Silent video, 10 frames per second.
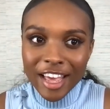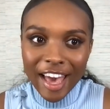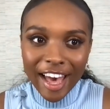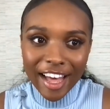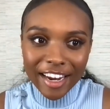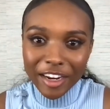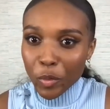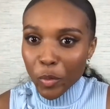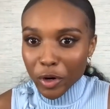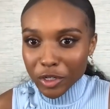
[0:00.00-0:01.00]
at an
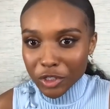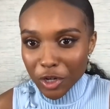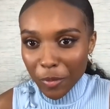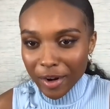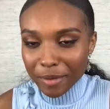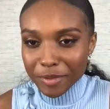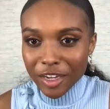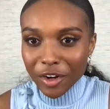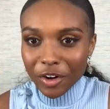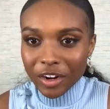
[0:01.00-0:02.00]
award show when I was
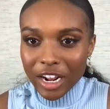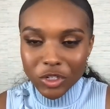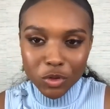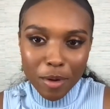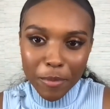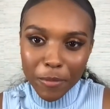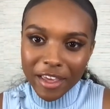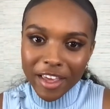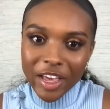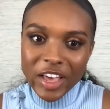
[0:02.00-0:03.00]
younger. And I just remember
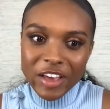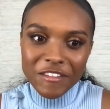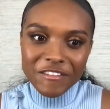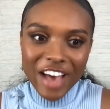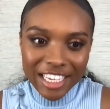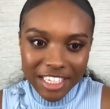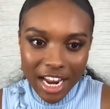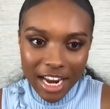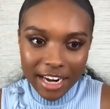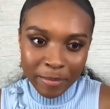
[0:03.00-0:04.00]
being
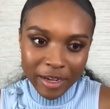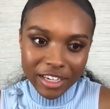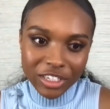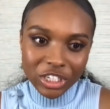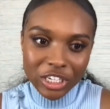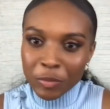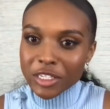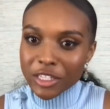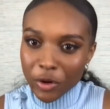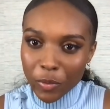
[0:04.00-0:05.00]
fascinated because she
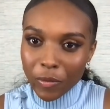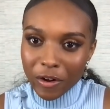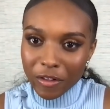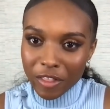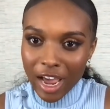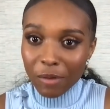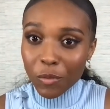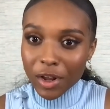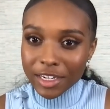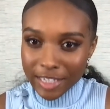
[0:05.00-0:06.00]
was the career that I
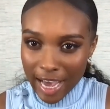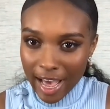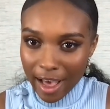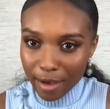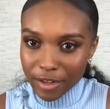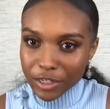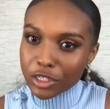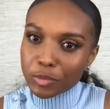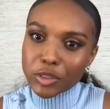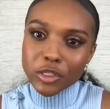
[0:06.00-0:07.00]
wanted to have. And
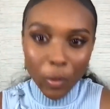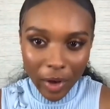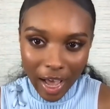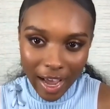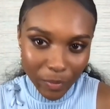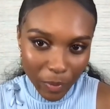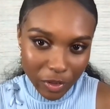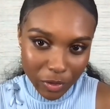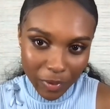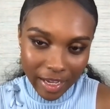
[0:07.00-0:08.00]
she was so kind while
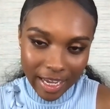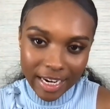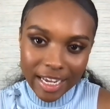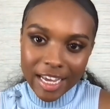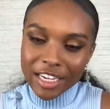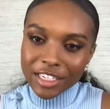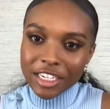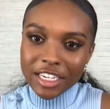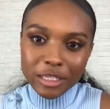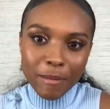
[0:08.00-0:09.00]
doing it.
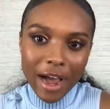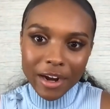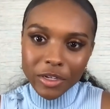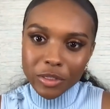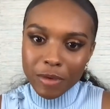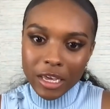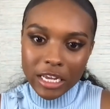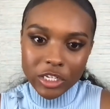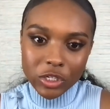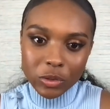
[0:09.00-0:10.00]
She inspires
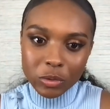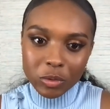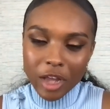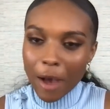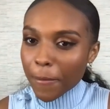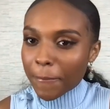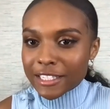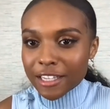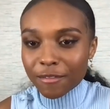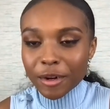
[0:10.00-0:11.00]
me to not put
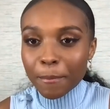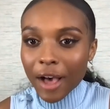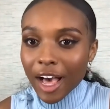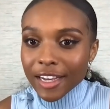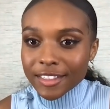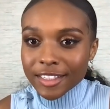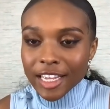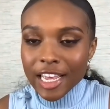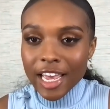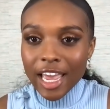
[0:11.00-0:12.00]
myself in a box
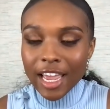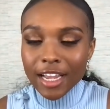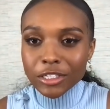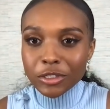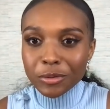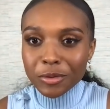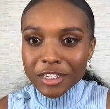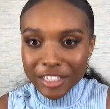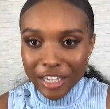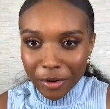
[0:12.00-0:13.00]
and to
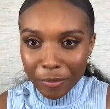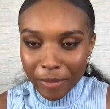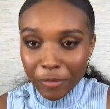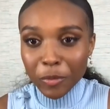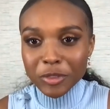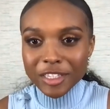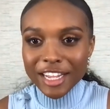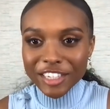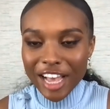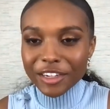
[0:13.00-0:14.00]
continue to play roles
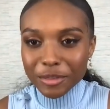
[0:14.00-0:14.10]
that challenge